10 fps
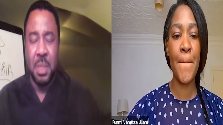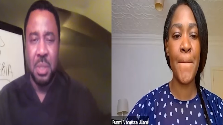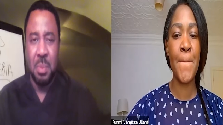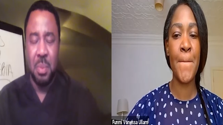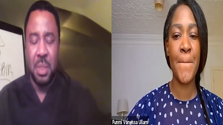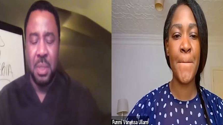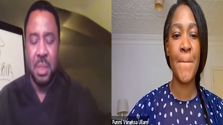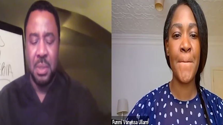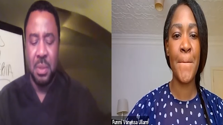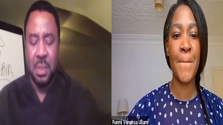Speaker 1: husband supporting
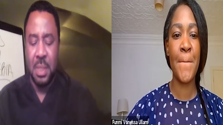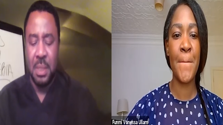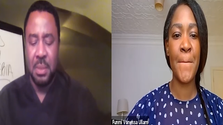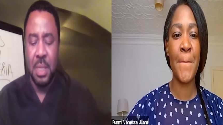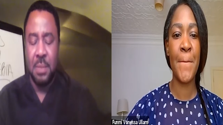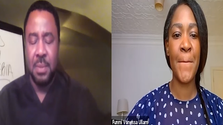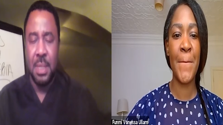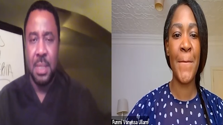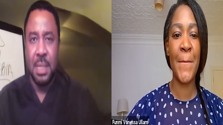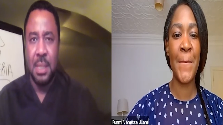this whole thing too. That's
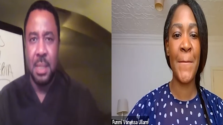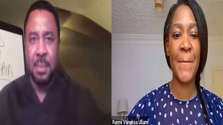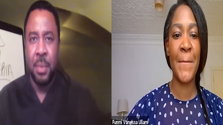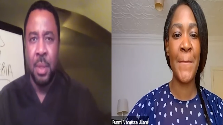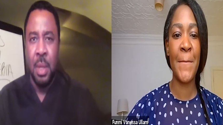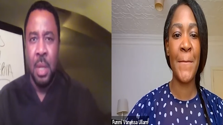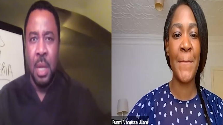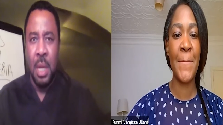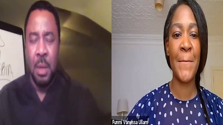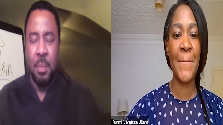fantastic.
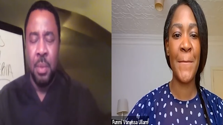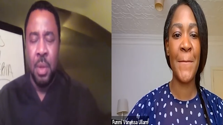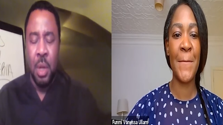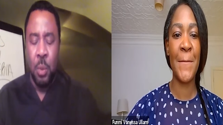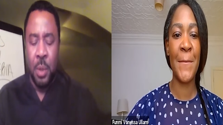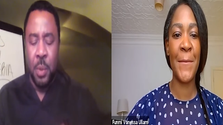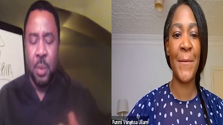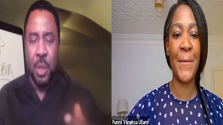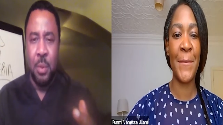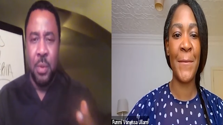Um, we, we,
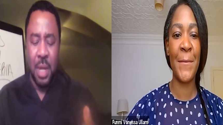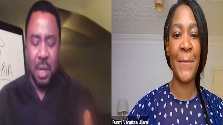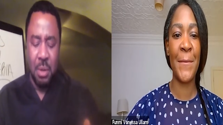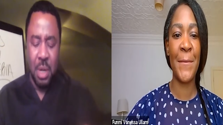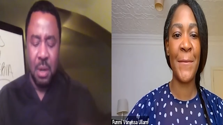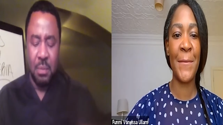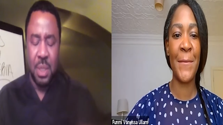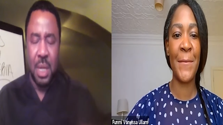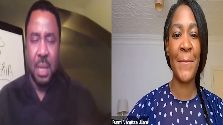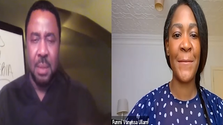we, kind of run out of
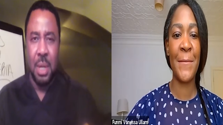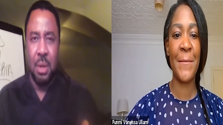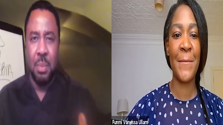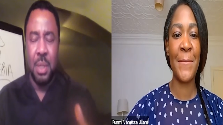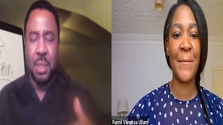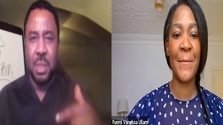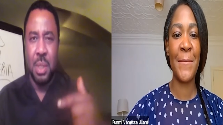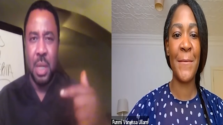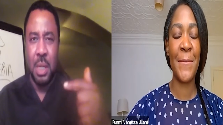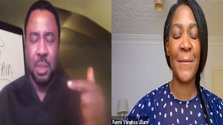time now, but
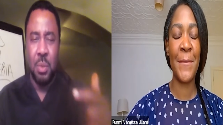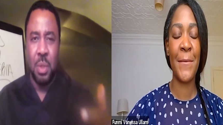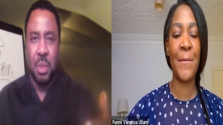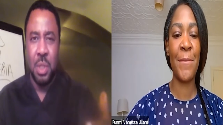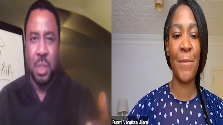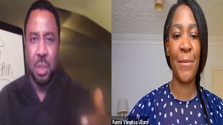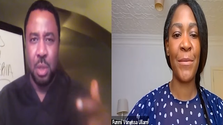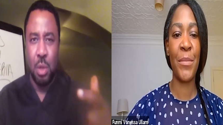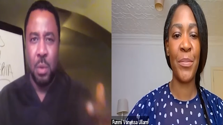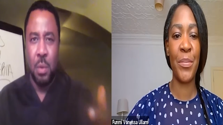I do want to just
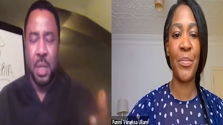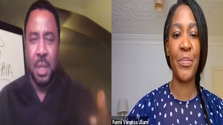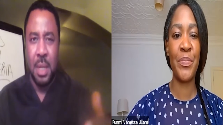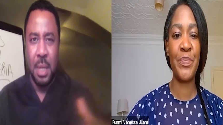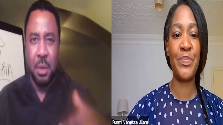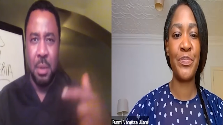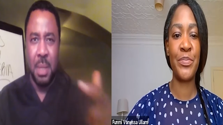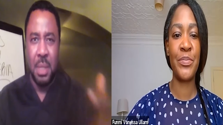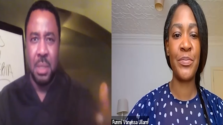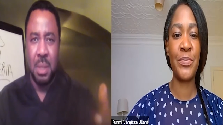throw in here. I know you
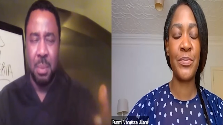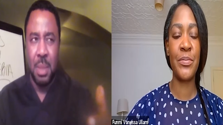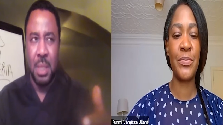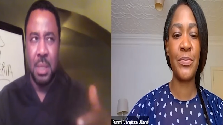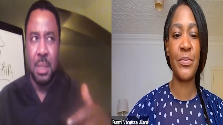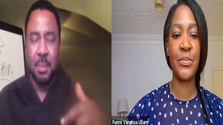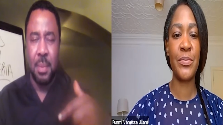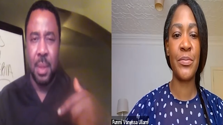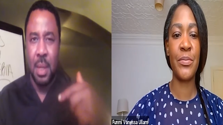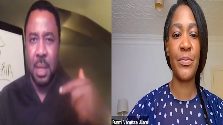mentioned supplements.
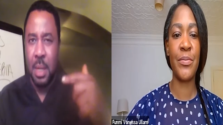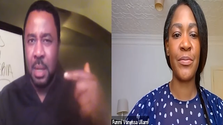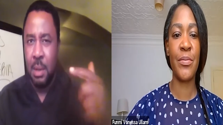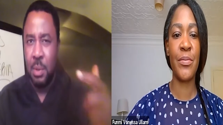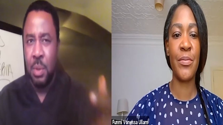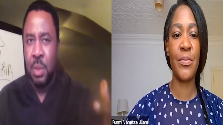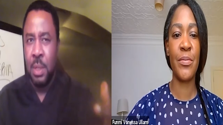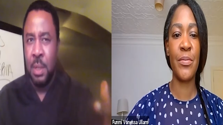Uh,